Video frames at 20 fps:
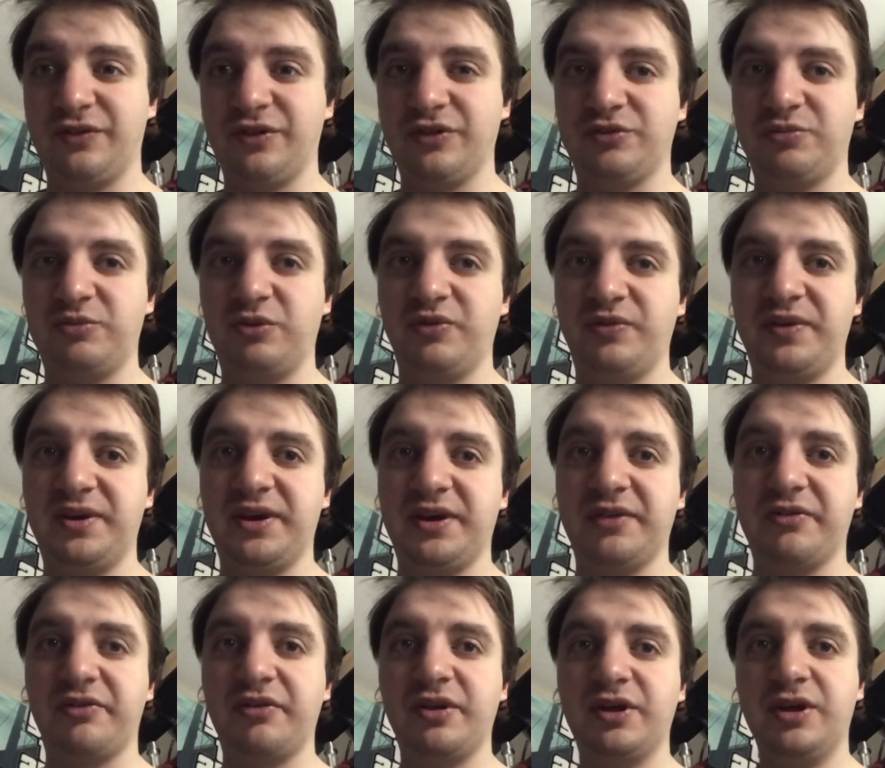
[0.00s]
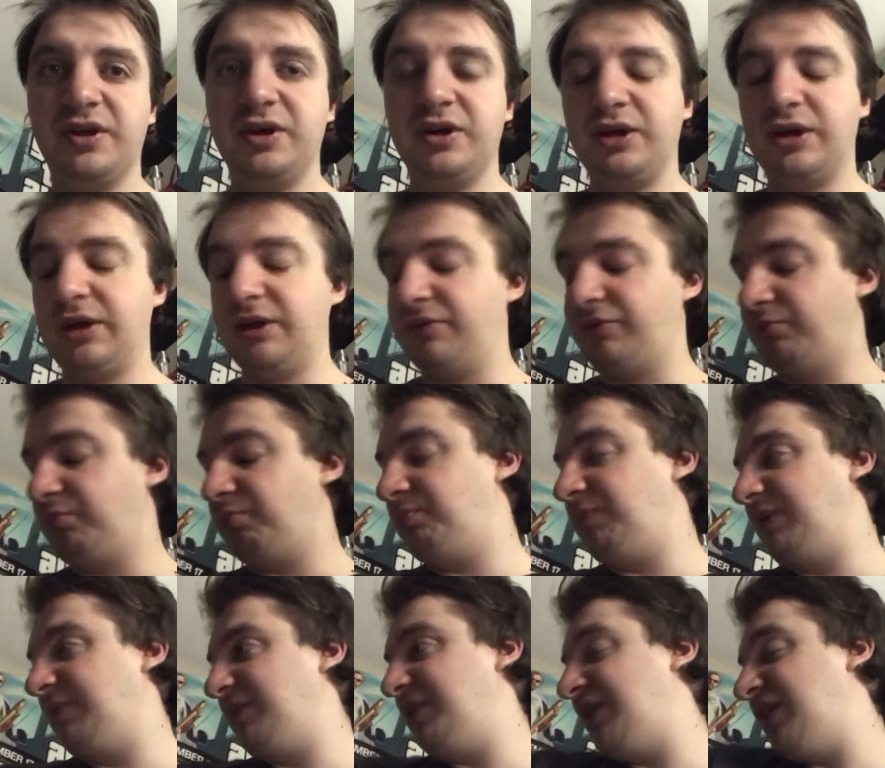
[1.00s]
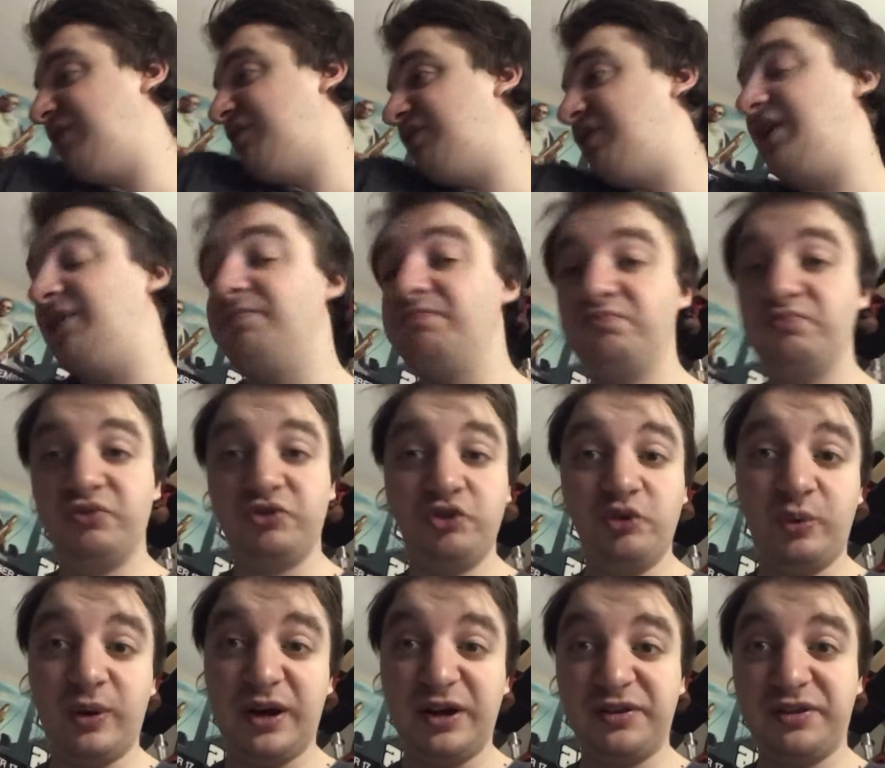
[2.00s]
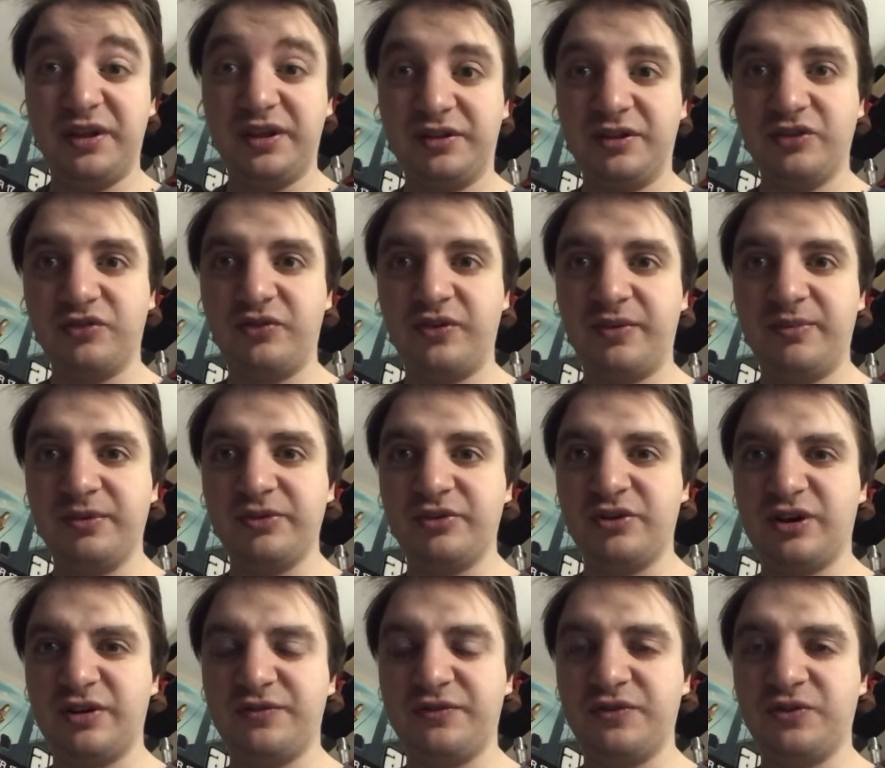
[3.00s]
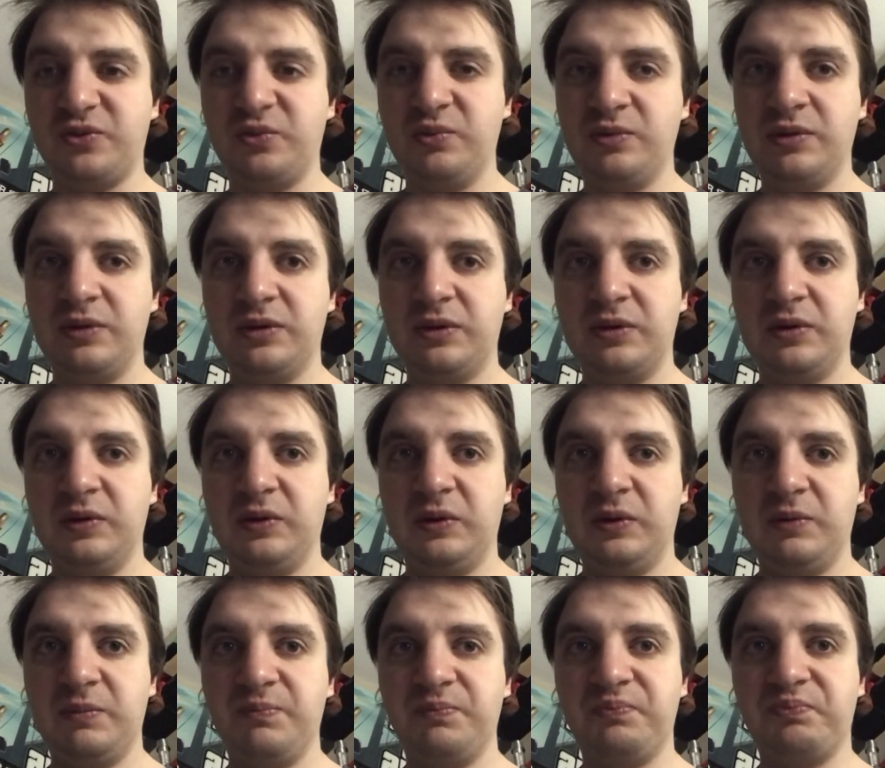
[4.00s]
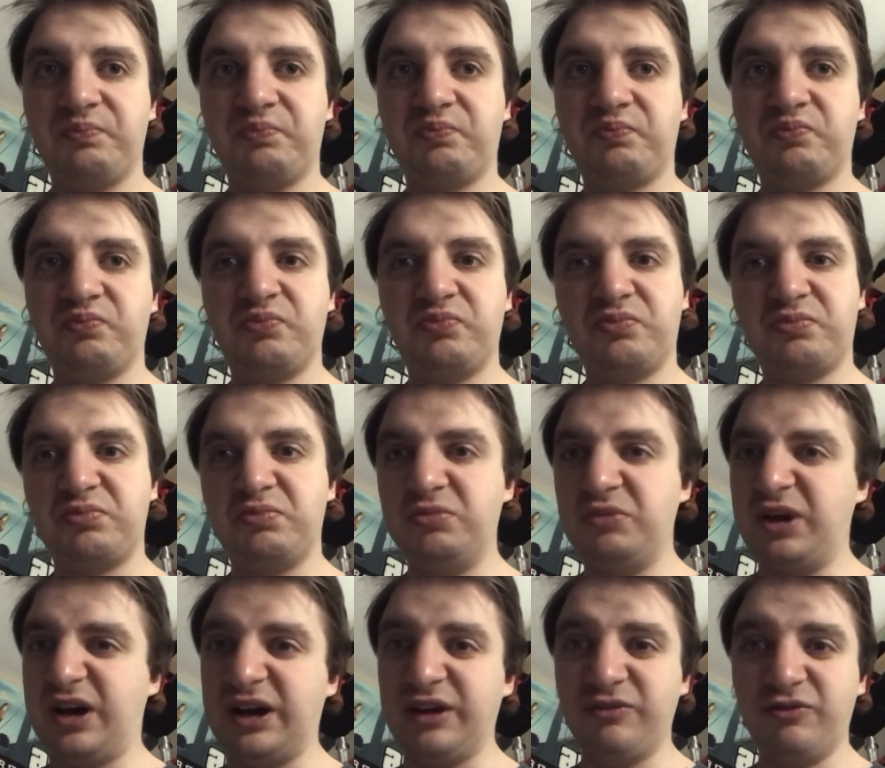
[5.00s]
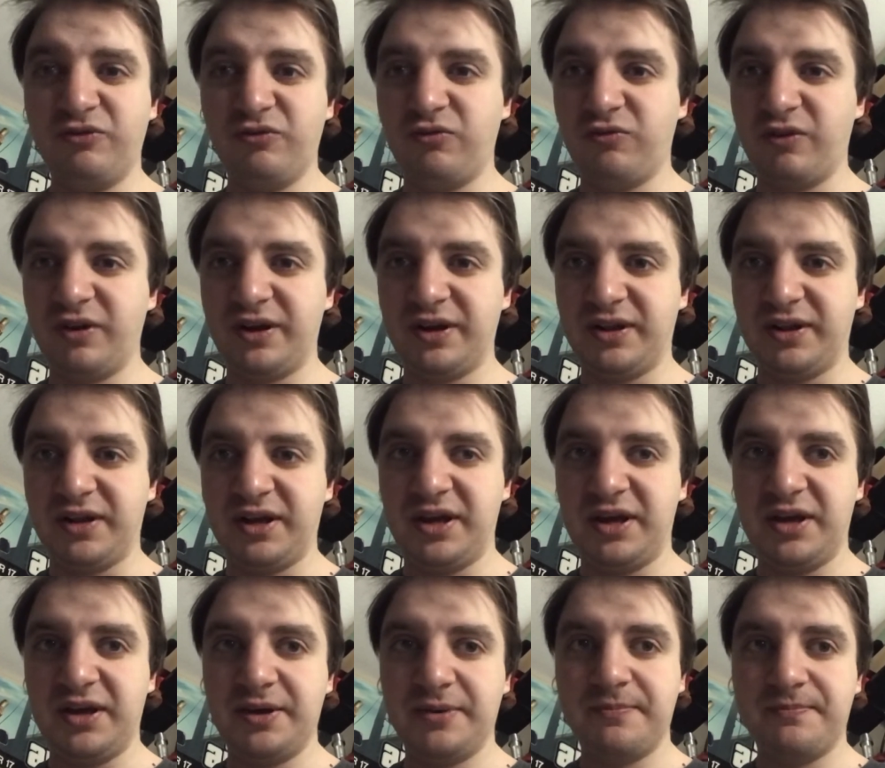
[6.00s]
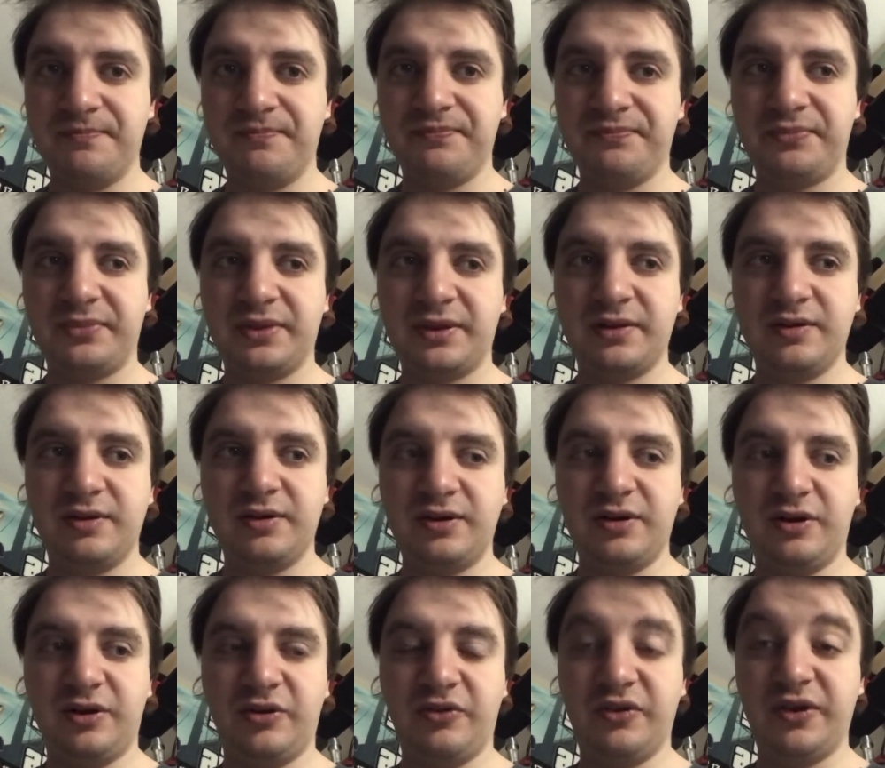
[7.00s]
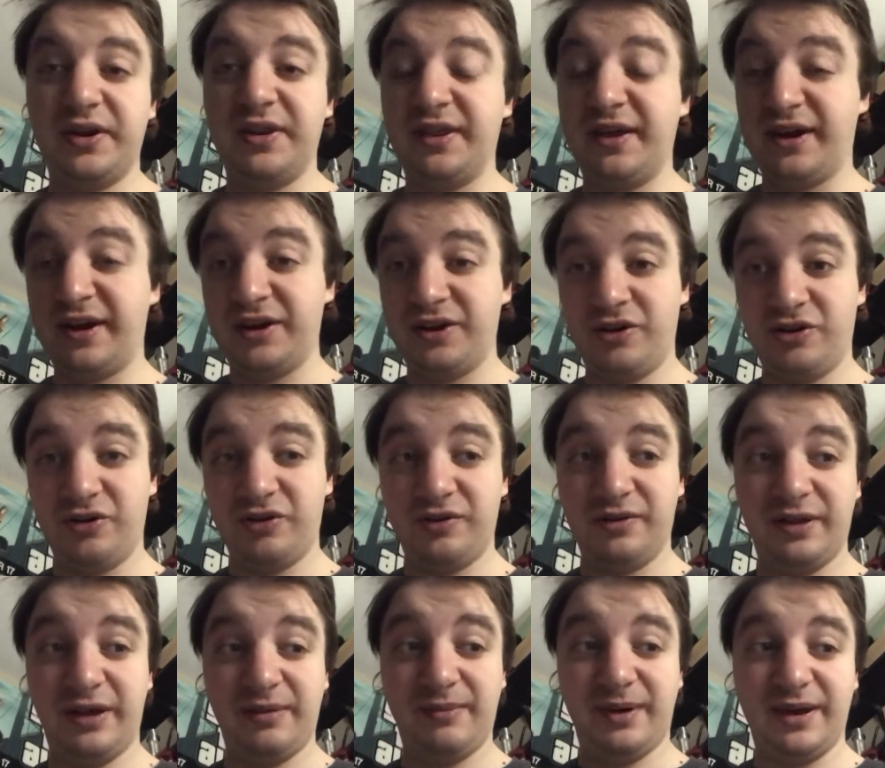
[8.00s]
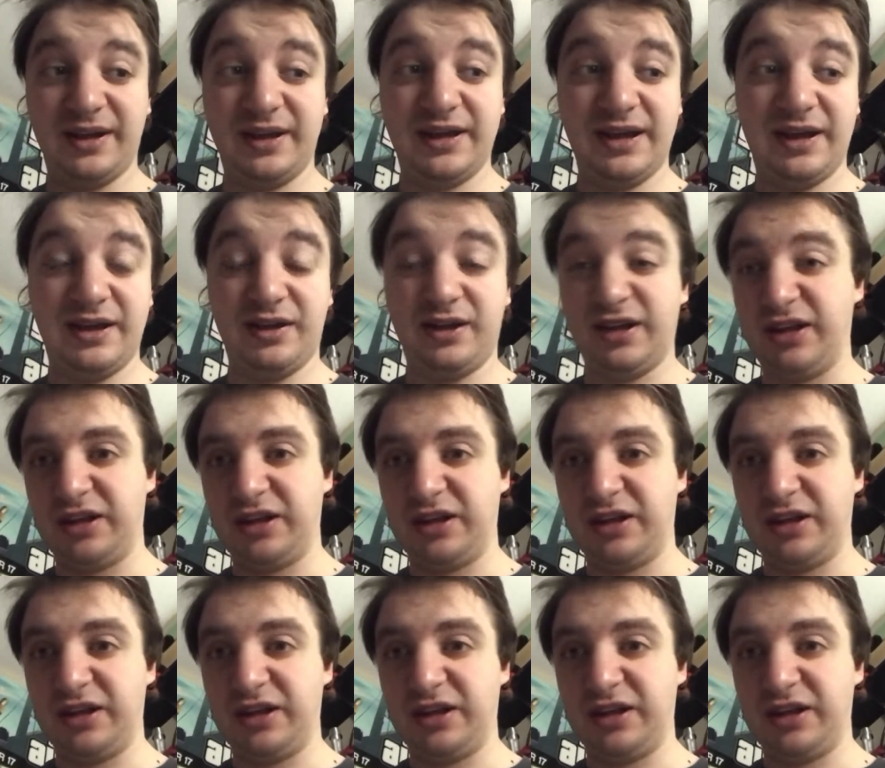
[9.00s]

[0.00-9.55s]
this movie is. But with that said, do I think this film is awful? Not really. Now I know that I might get,